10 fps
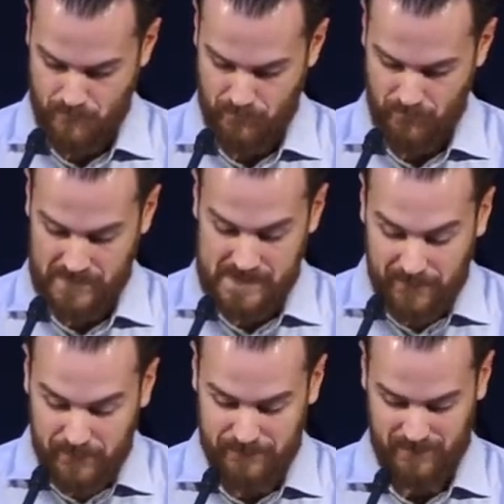That's
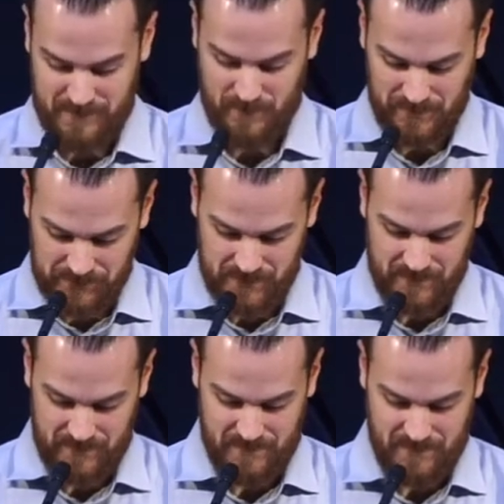every false
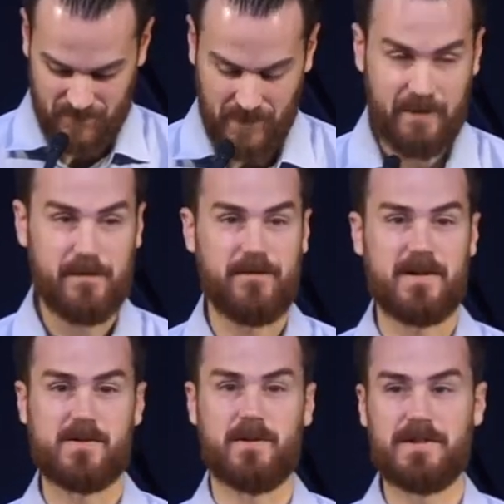religion, right? Every
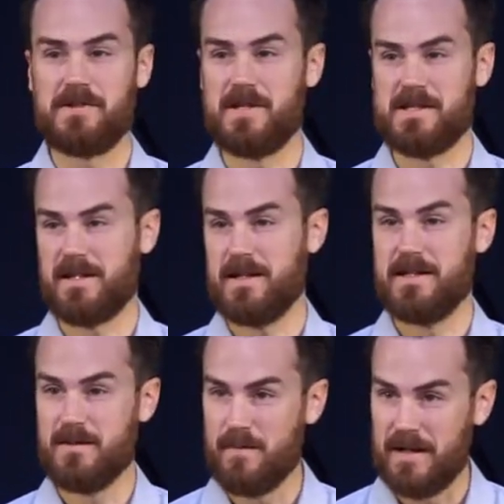false religion doesn't
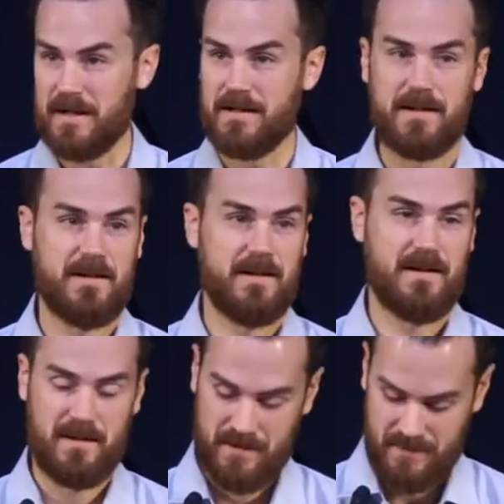condemn man.
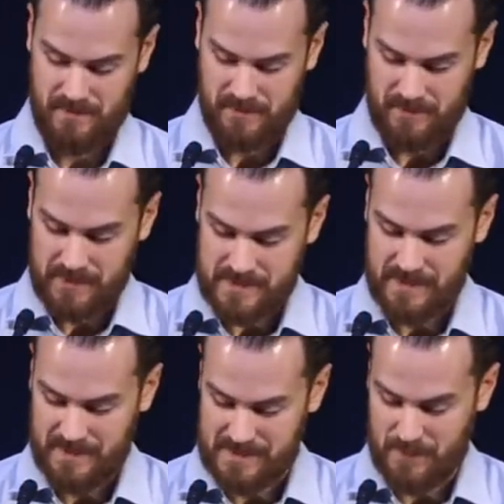It
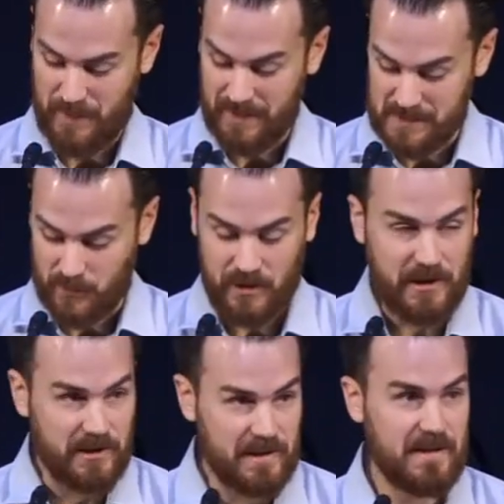says that man is pretty
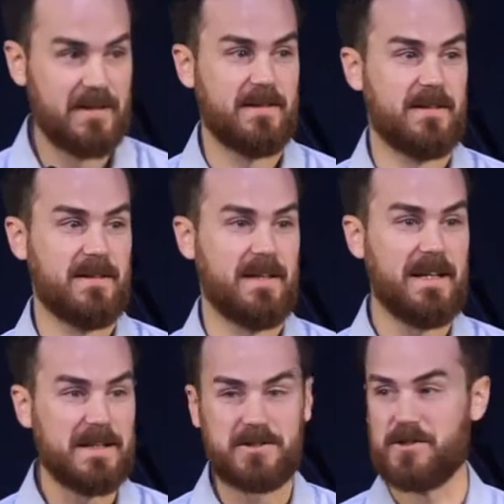good. He
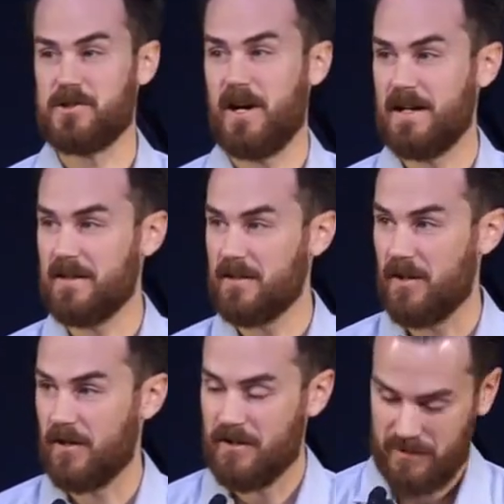needs to try a little
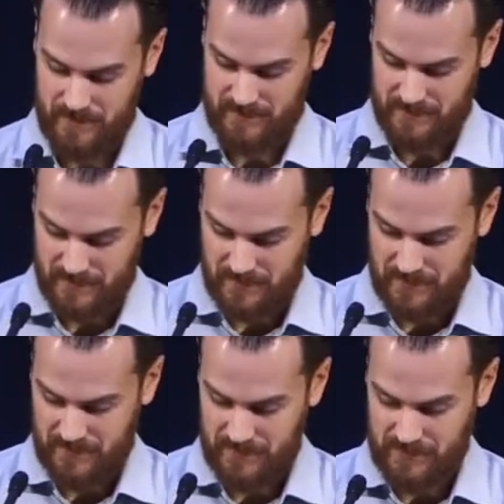harder.
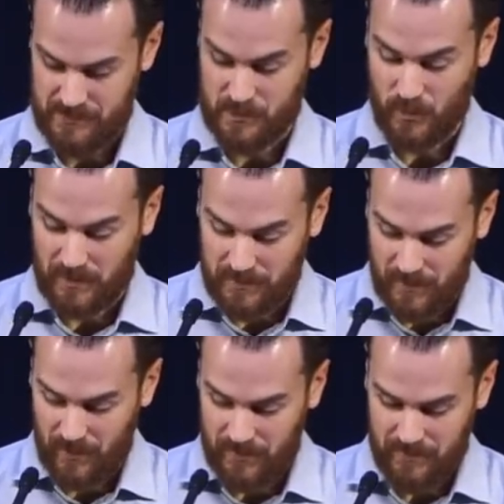Just work a little
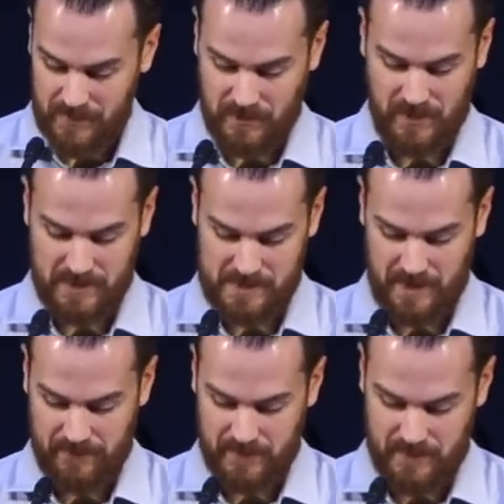harder, then you can get to
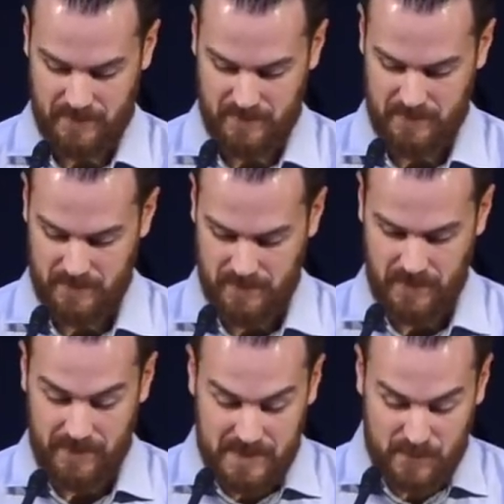heaven.
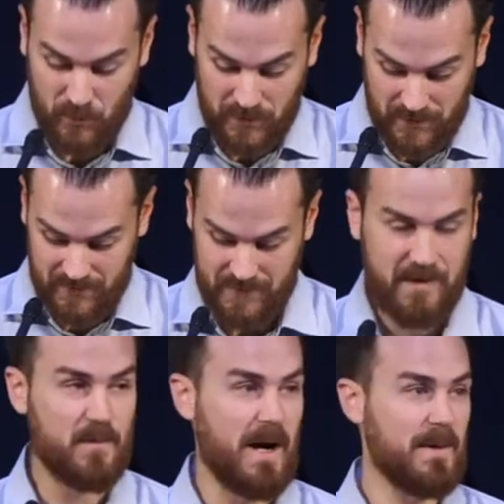And this book,
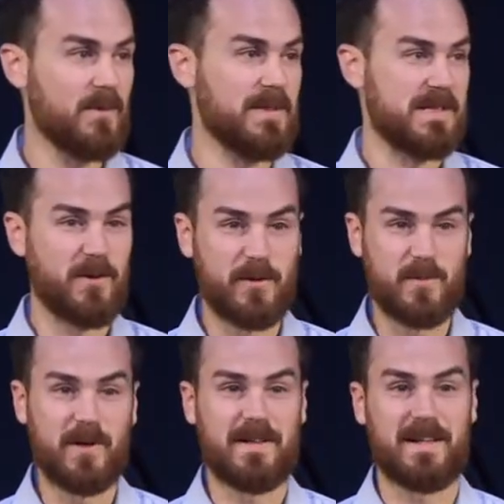the Bible is the only
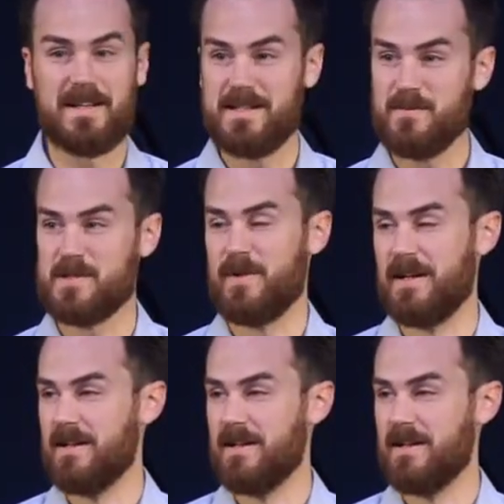book that condemns man.